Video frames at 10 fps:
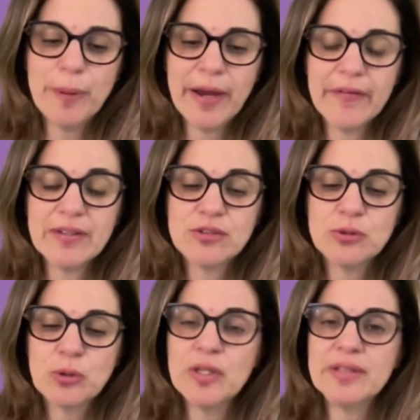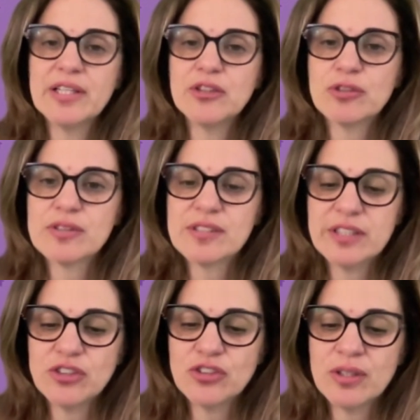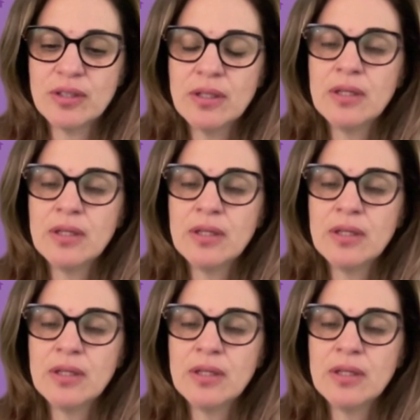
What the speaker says: parents during the transition